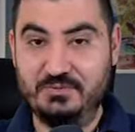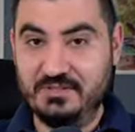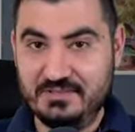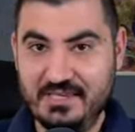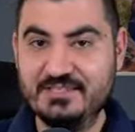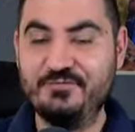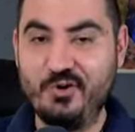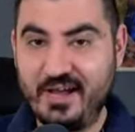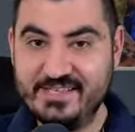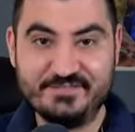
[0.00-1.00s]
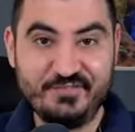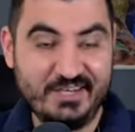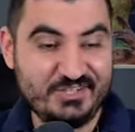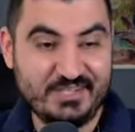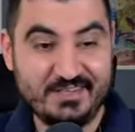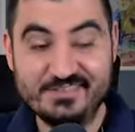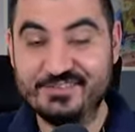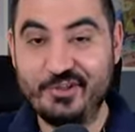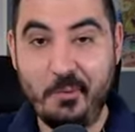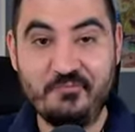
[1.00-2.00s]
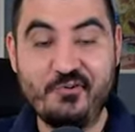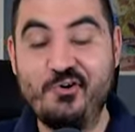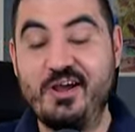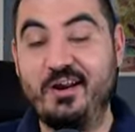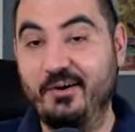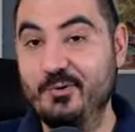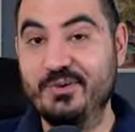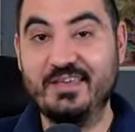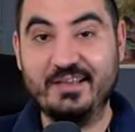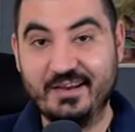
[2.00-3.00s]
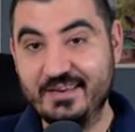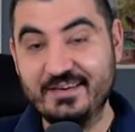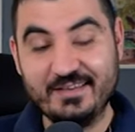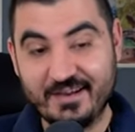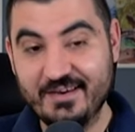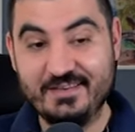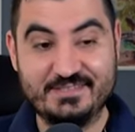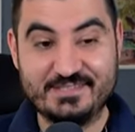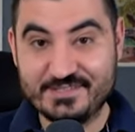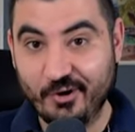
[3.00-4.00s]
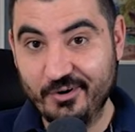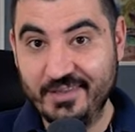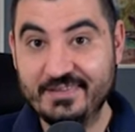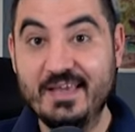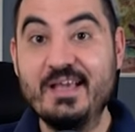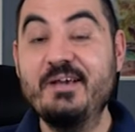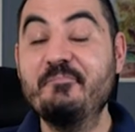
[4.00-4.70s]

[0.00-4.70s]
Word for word: So the things for us finishing in the top four are looking really, really solid.